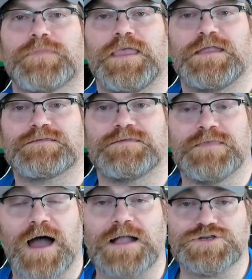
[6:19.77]
it's
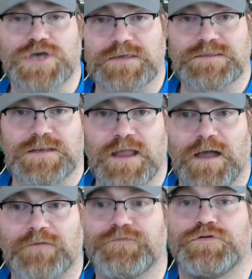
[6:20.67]
not just
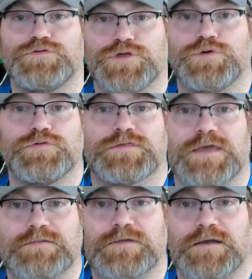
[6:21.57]
enough to do
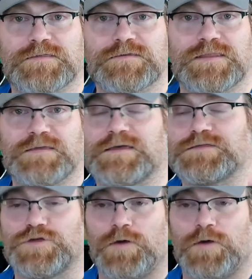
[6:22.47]
cytotoxicity testing.